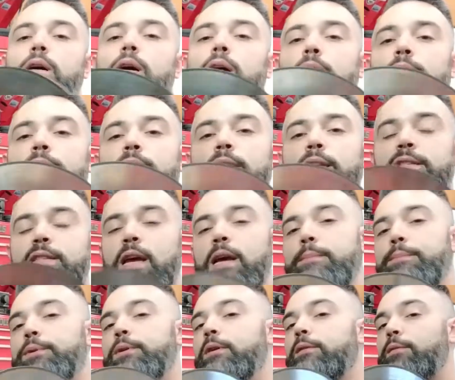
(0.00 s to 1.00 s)
on the
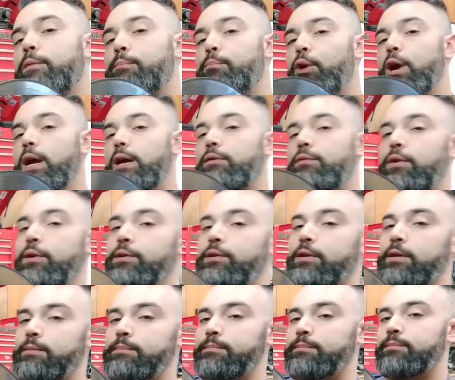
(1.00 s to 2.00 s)
example of a brake
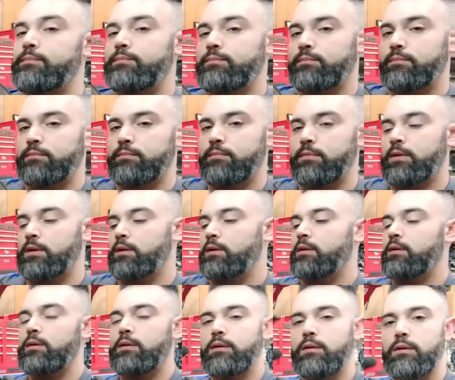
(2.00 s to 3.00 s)
rotor,
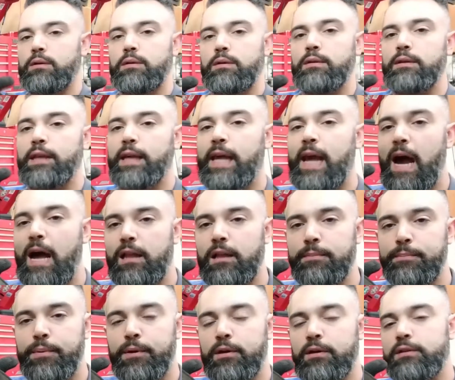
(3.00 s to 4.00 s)
the
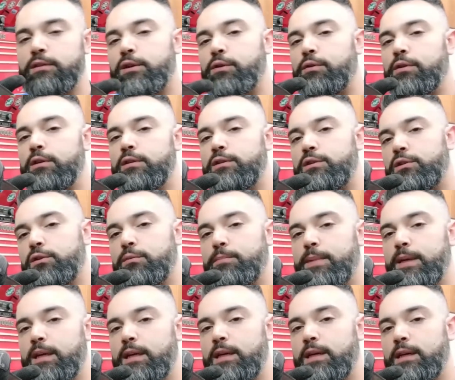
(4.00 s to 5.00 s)
caliper is going to
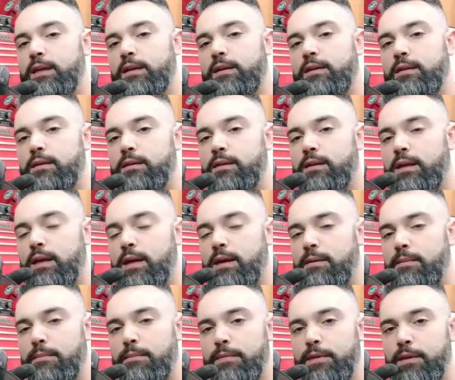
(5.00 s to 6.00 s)
be
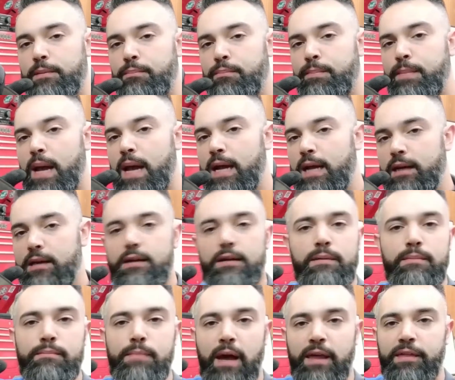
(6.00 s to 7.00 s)
the
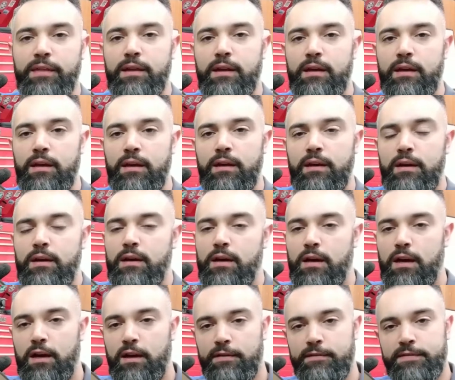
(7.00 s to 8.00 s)
main method
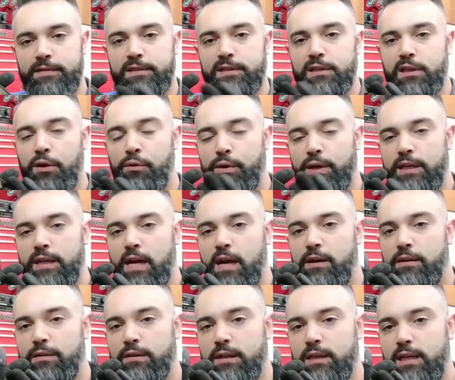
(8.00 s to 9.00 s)
of slowing
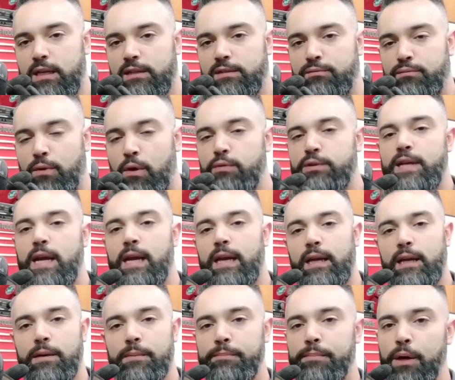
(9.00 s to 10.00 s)
down this
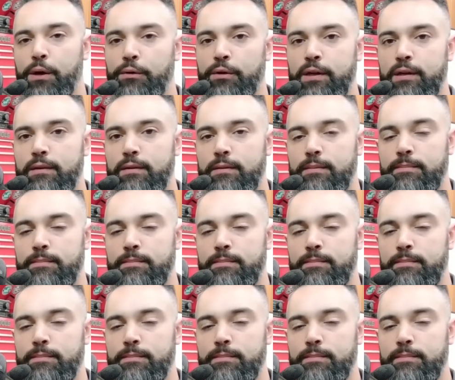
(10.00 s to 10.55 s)
rotating component.